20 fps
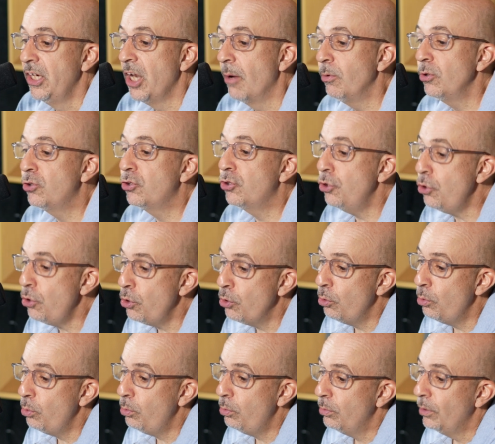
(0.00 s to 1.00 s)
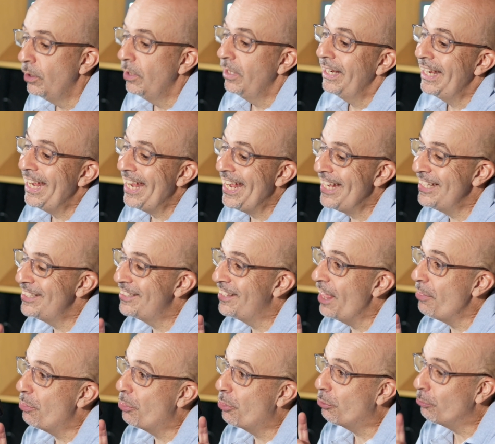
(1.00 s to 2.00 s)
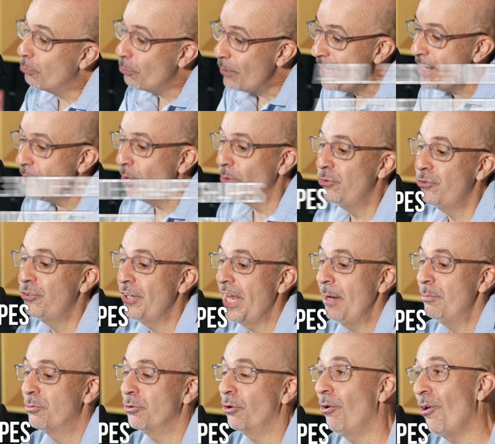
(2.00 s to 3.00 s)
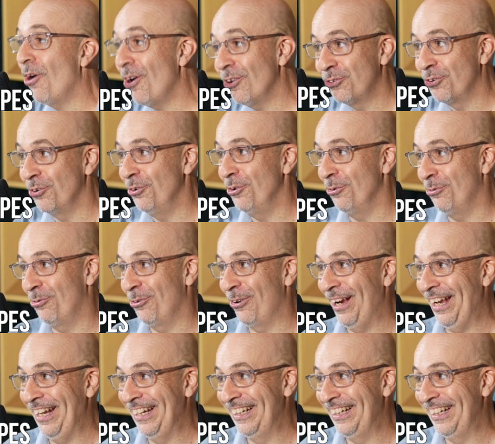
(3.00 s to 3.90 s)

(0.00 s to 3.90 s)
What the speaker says: Number 2 is that 3-note shapes are also your friend.